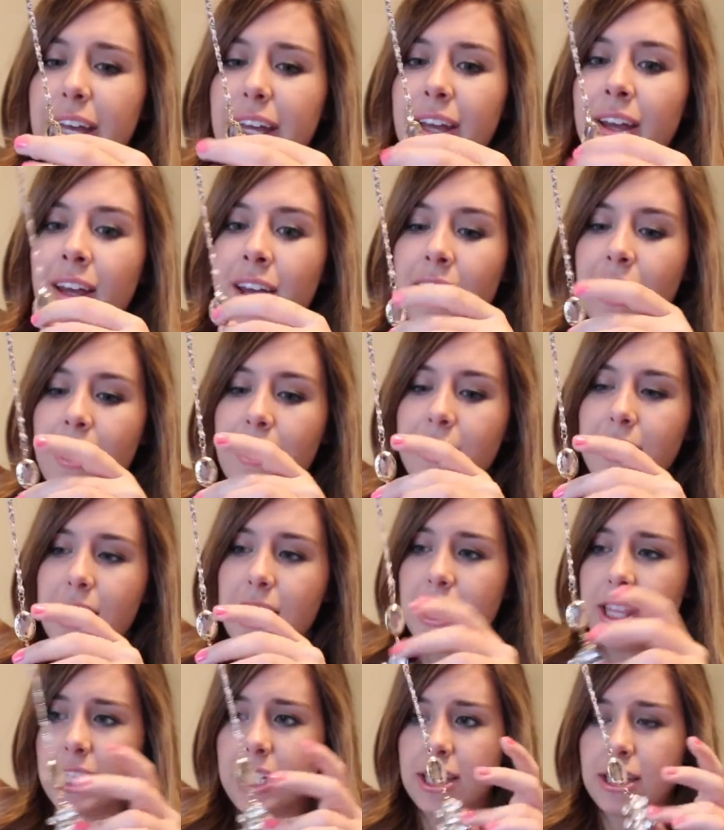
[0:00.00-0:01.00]
it, and
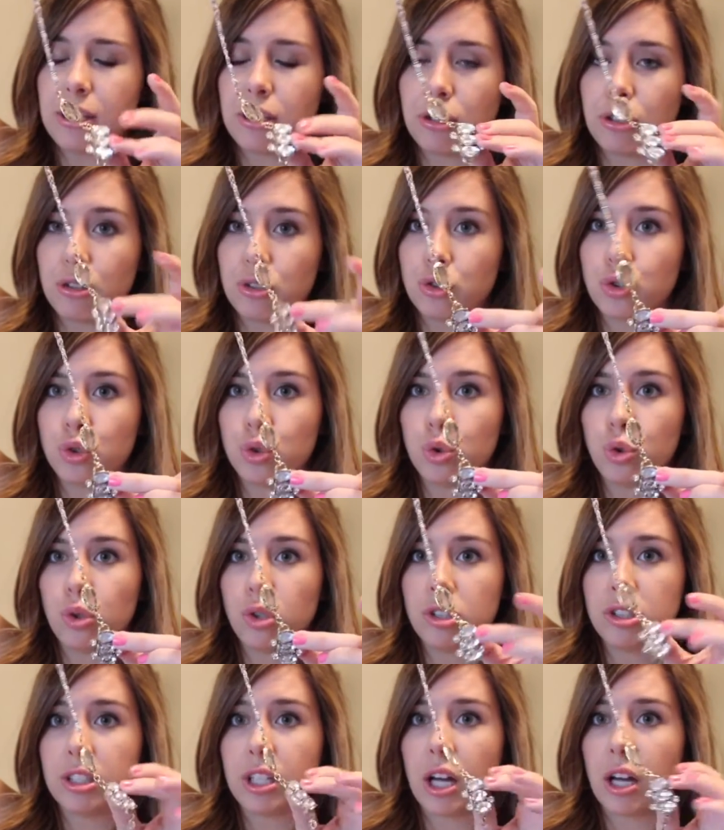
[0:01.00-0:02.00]
then these little
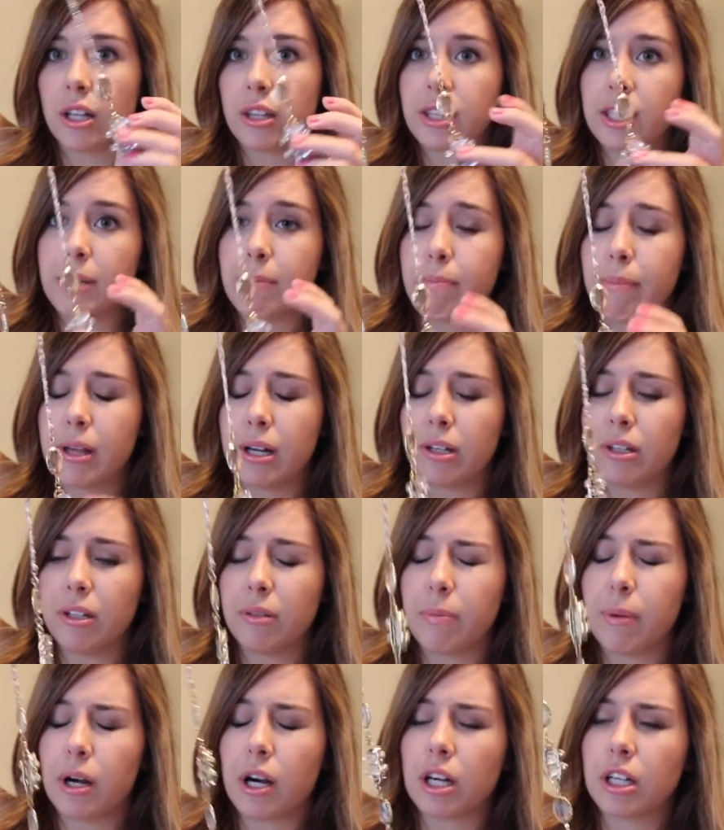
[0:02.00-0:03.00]
jewels on the
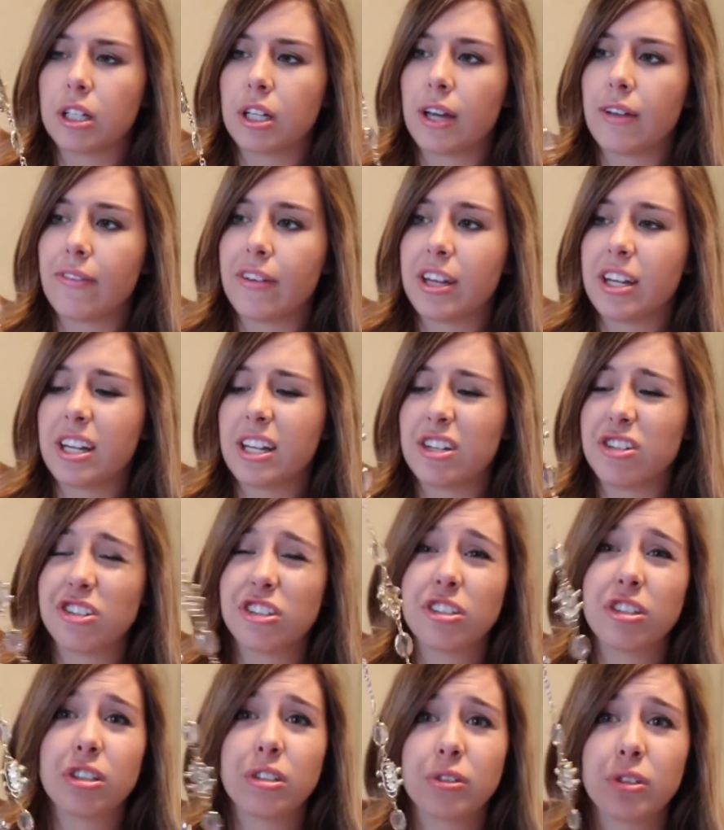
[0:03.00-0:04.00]
middle part of it, and it
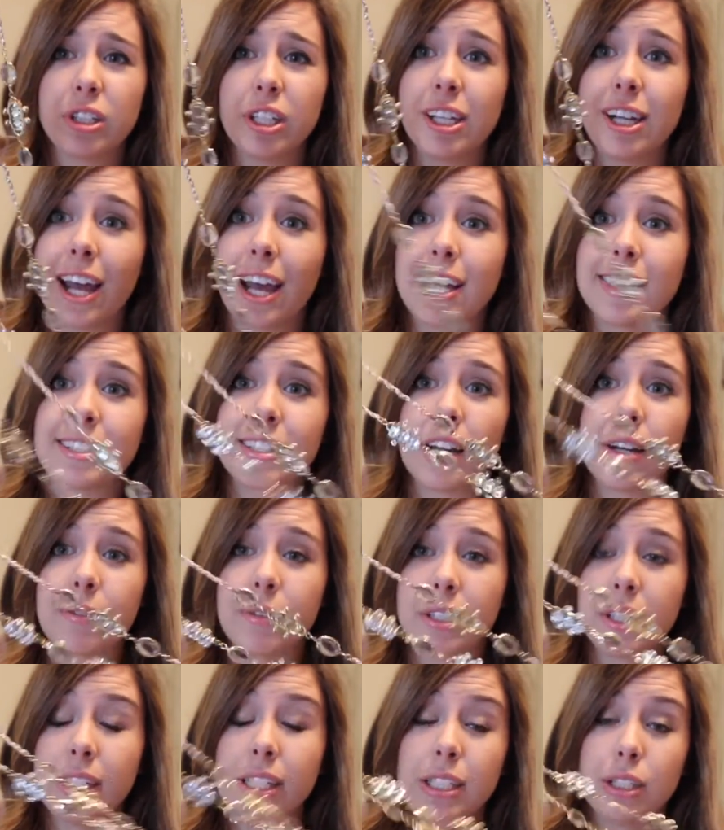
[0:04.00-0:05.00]
just looks really nice, and I
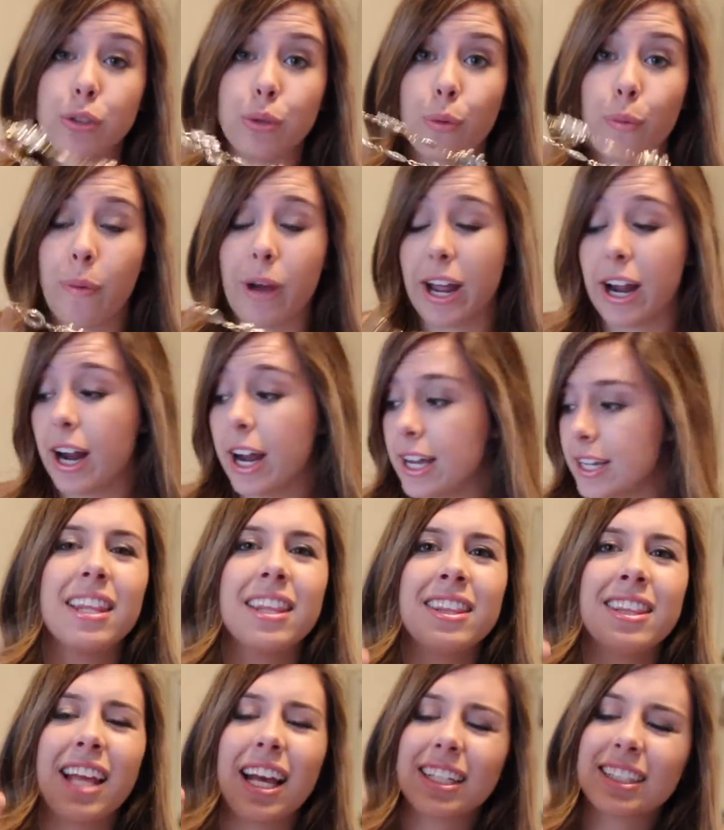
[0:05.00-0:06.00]
really need to wear
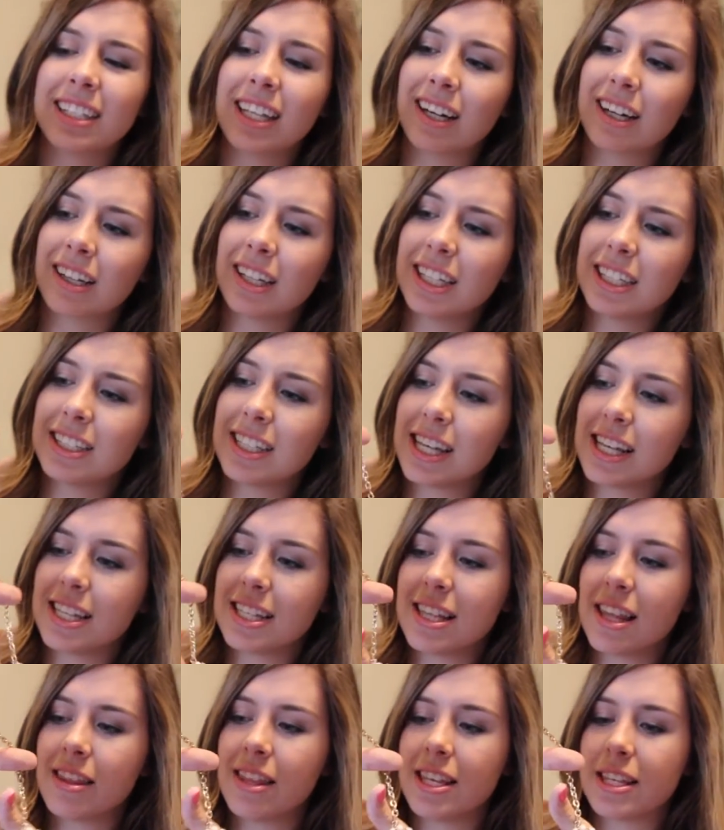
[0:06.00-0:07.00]
it. Next necklace
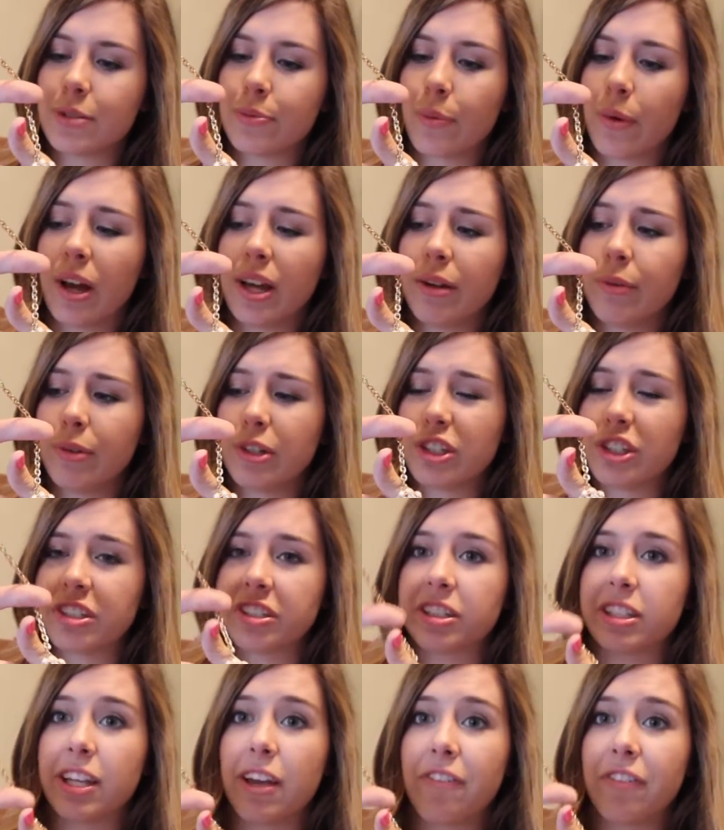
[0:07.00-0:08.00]
is this one, which
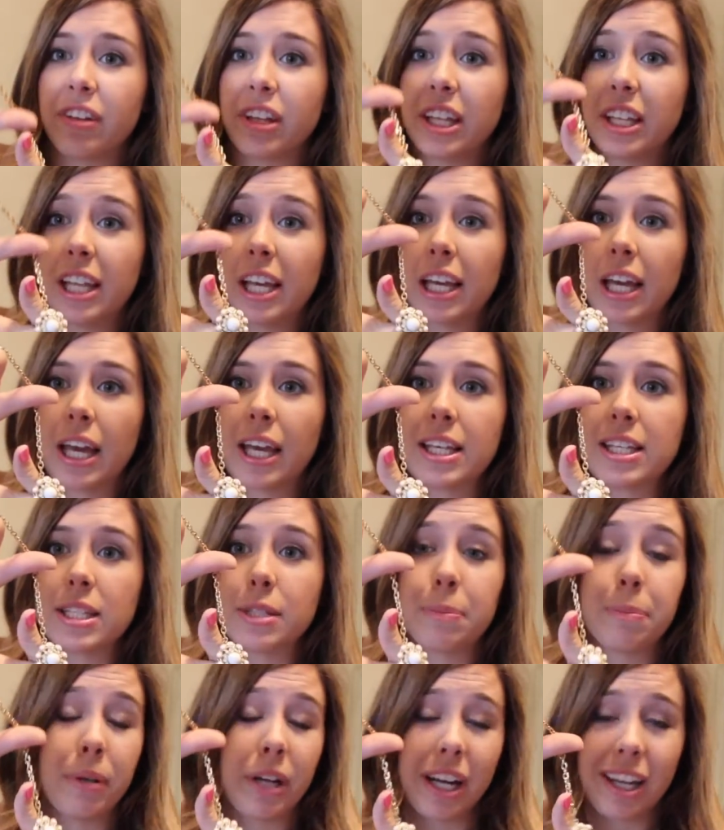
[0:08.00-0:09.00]
is definitely like a
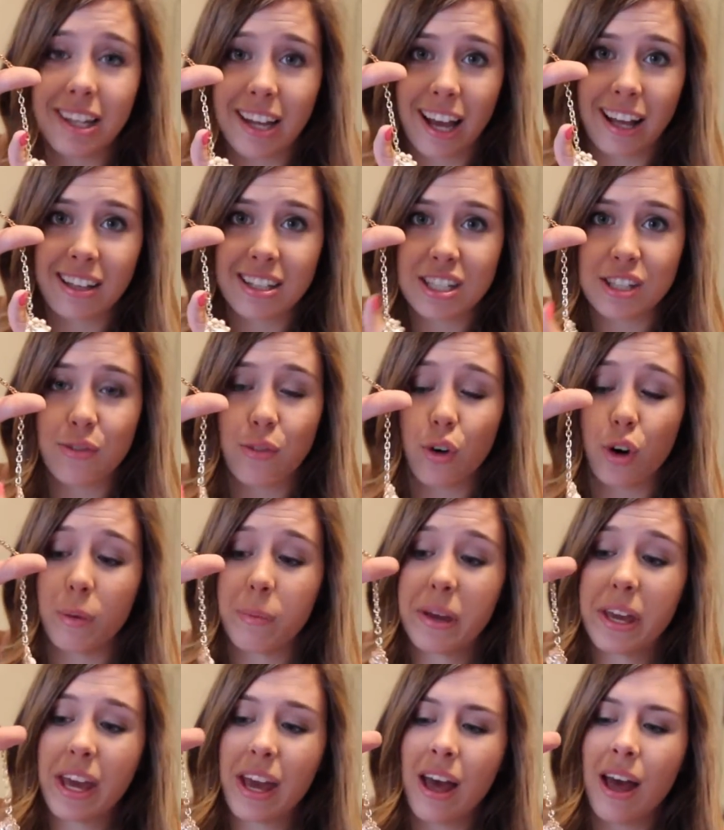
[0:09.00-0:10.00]
spring necklace for
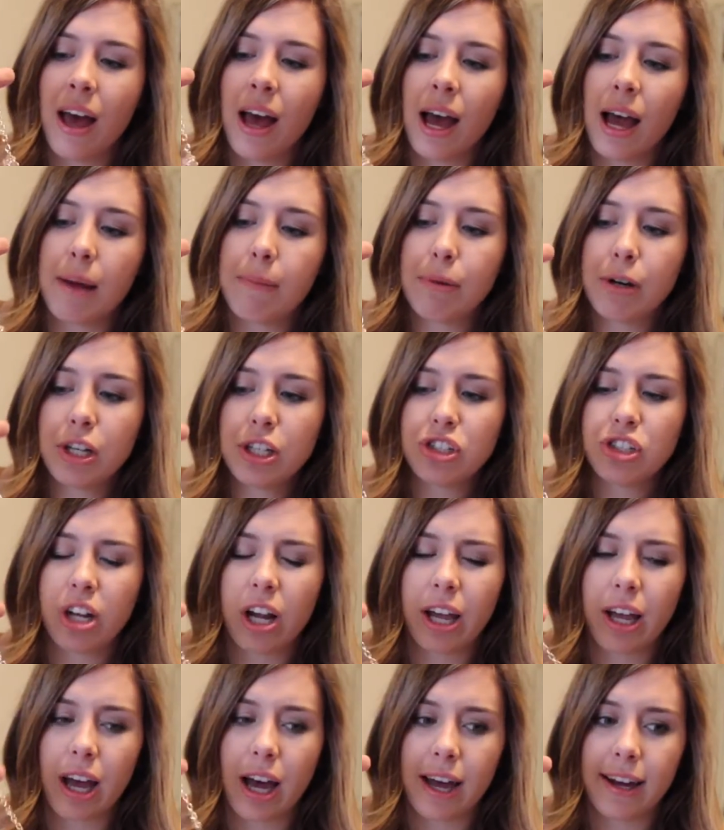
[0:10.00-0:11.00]
me. I'm pretty sure
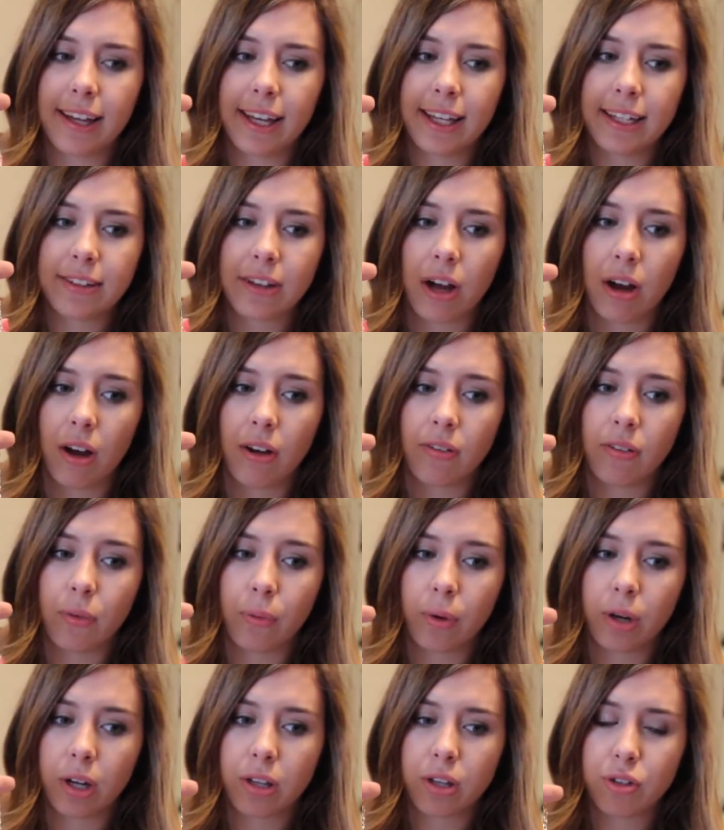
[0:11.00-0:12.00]
I got it off of
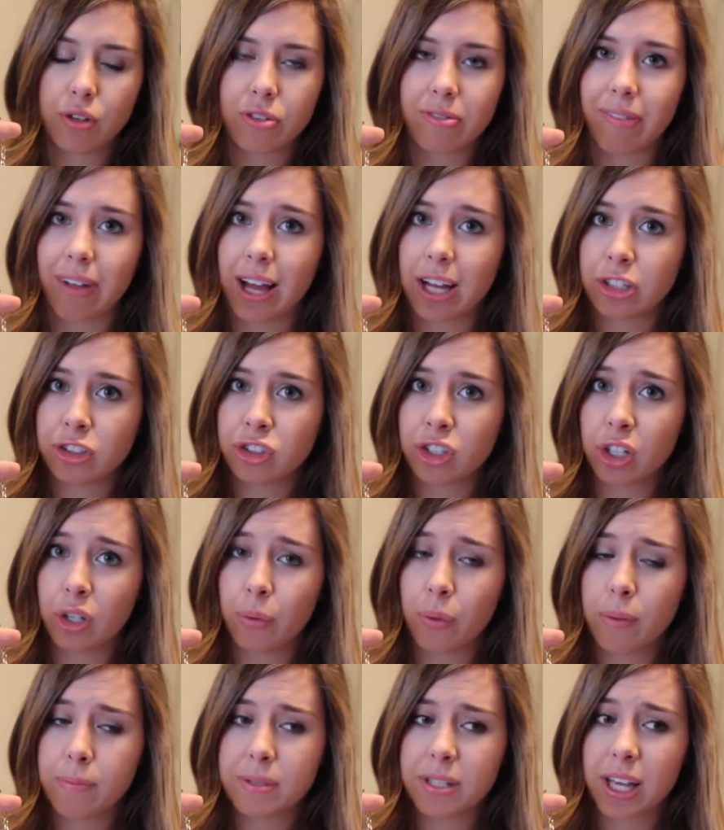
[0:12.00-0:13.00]
one of those flash sale
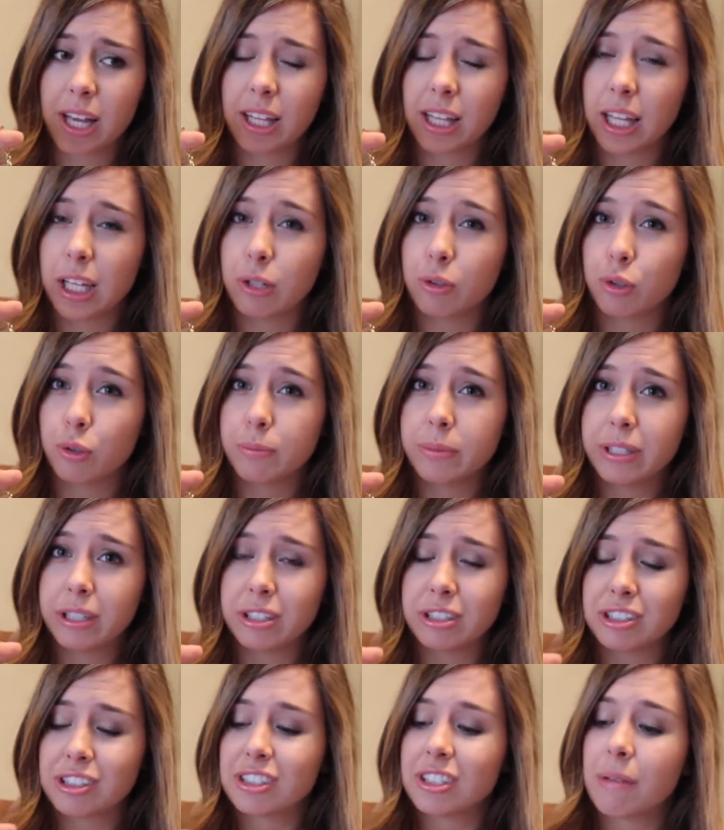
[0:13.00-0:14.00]
websites, like
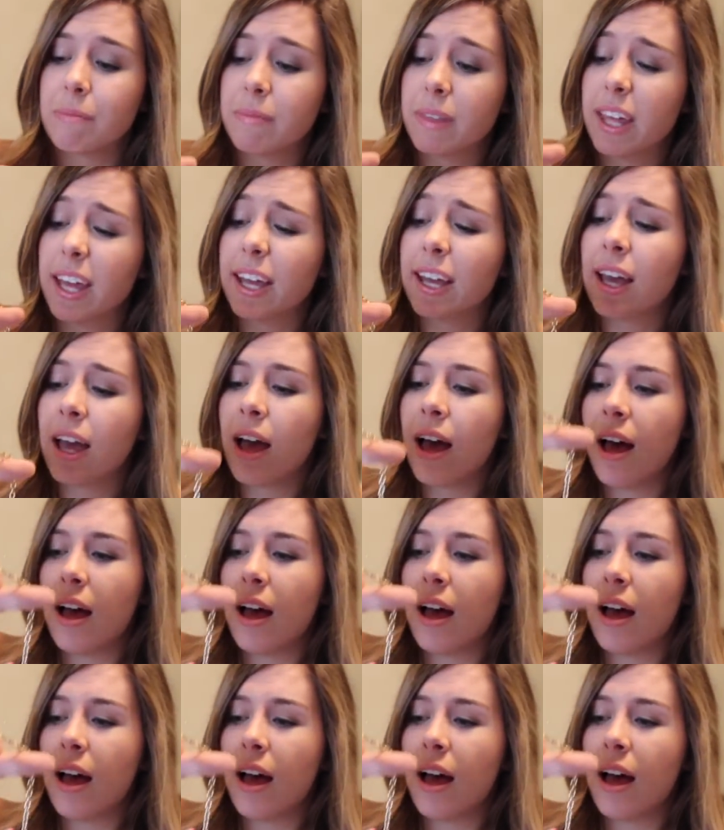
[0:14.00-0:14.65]
Groopdealz or something.